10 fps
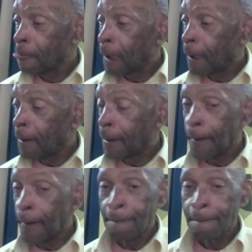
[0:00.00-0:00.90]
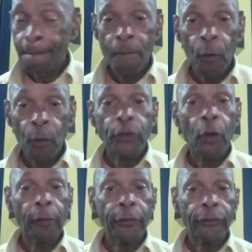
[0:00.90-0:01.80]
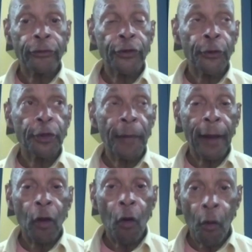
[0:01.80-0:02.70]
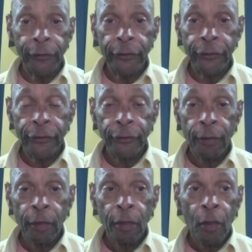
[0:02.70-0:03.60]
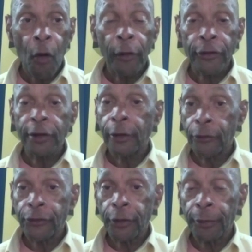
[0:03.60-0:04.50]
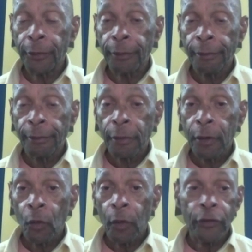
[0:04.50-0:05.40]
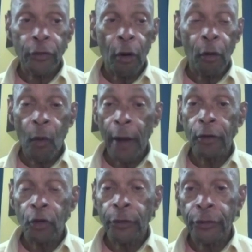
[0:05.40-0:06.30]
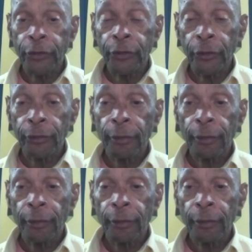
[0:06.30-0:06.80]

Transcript: oh yeah, we're talking. This is a series about artists, artist leadership. What is art? Why do you do what you do?